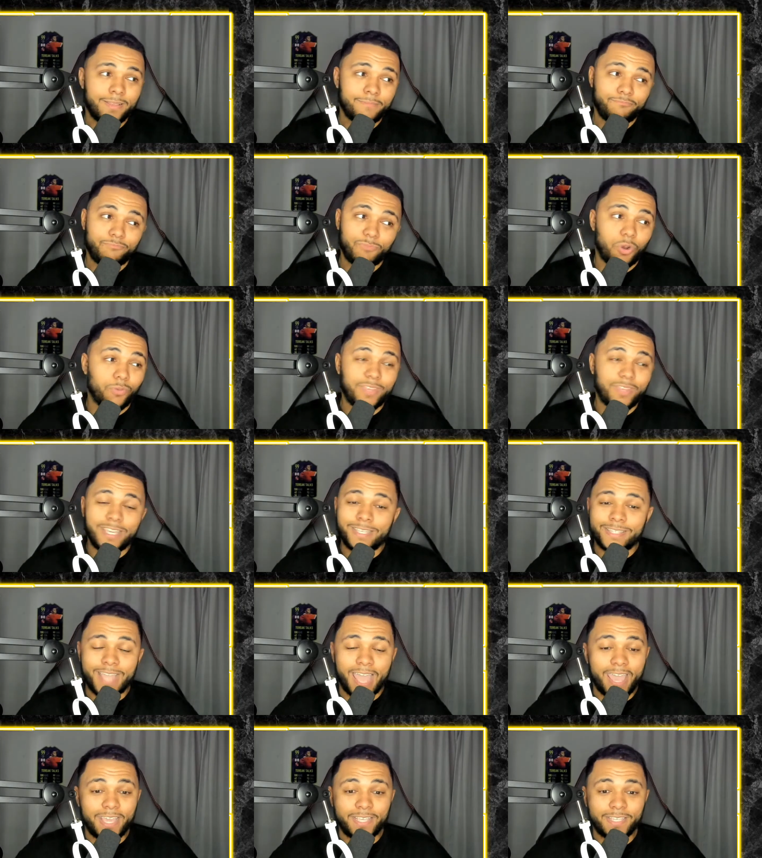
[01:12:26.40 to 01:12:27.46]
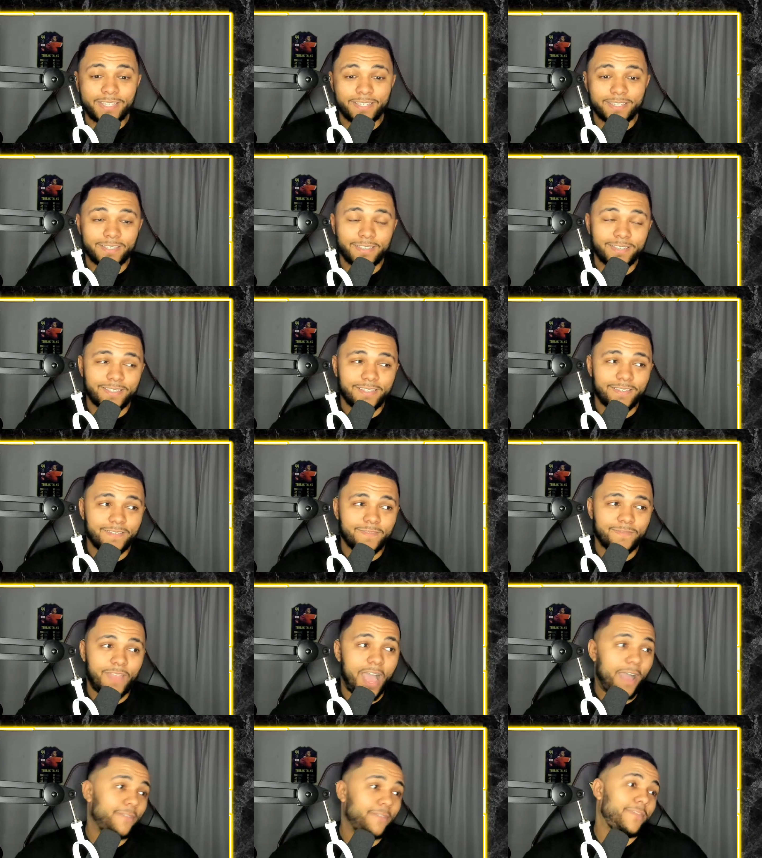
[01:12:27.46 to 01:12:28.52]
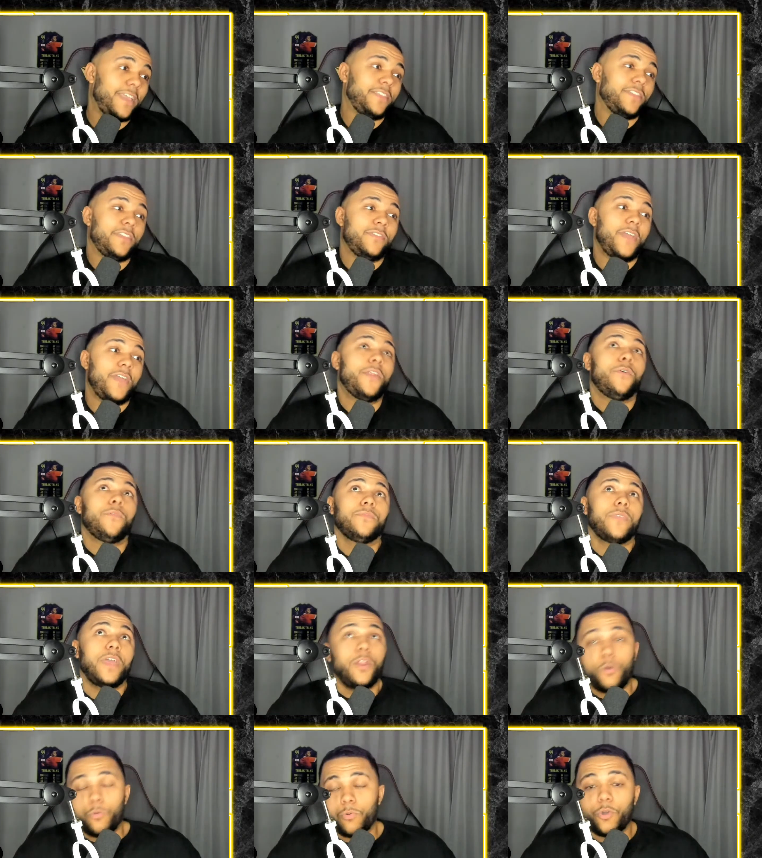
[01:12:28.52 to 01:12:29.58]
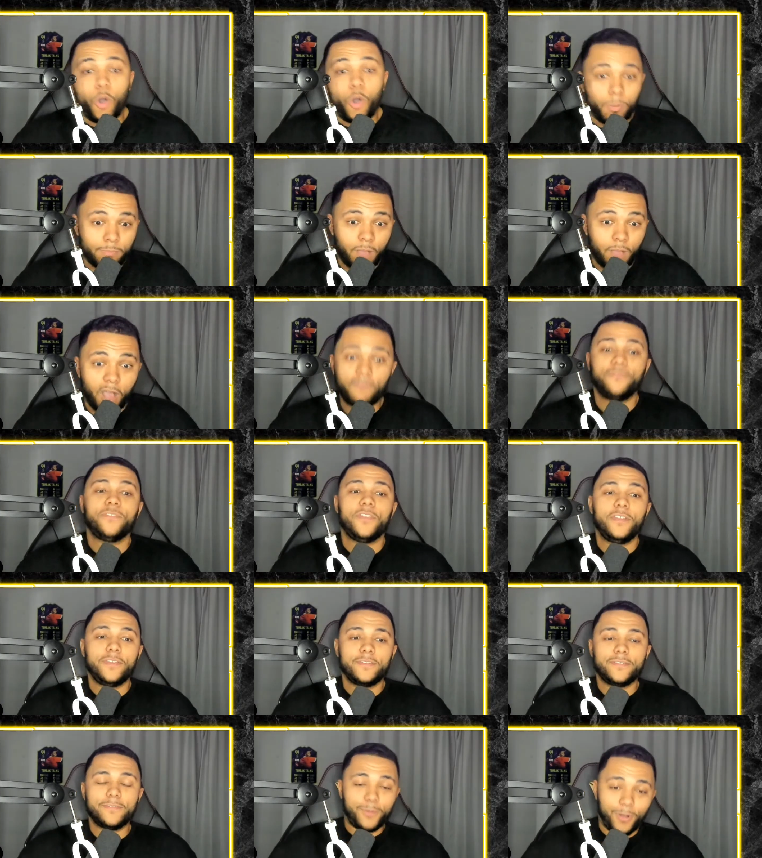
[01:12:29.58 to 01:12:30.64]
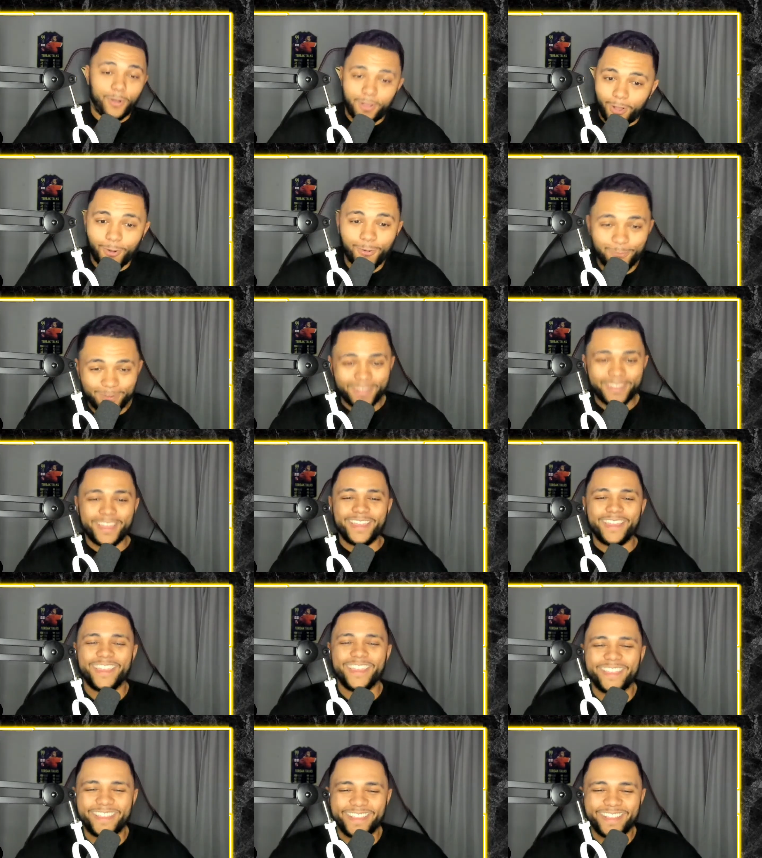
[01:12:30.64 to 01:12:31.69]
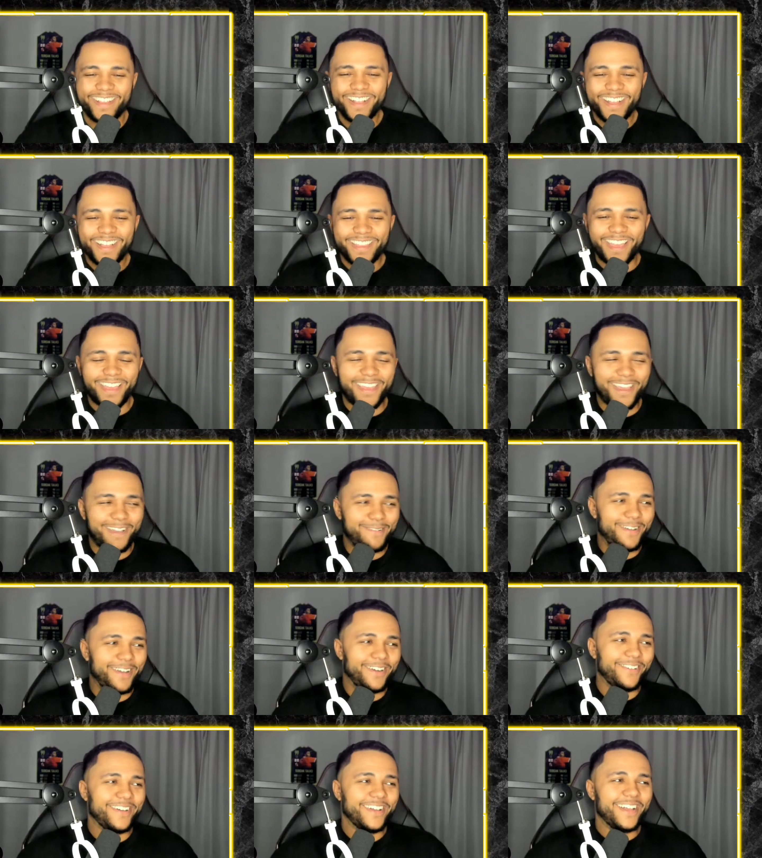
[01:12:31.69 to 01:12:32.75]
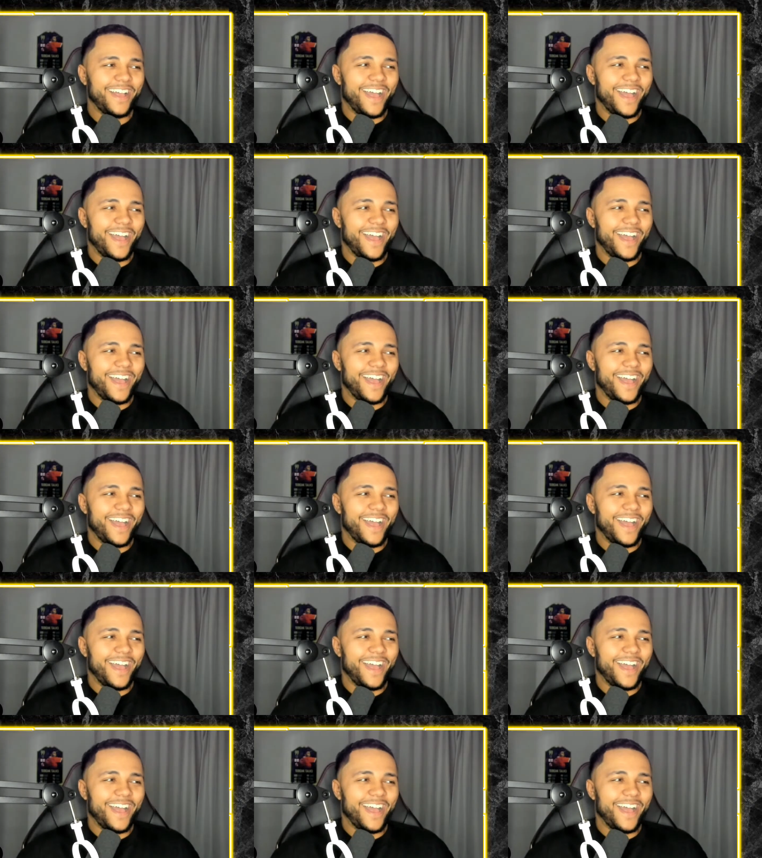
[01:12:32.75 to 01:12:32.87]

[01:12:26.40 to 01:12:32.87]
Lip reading: you know, these days they don't come often, but hopefully that they will.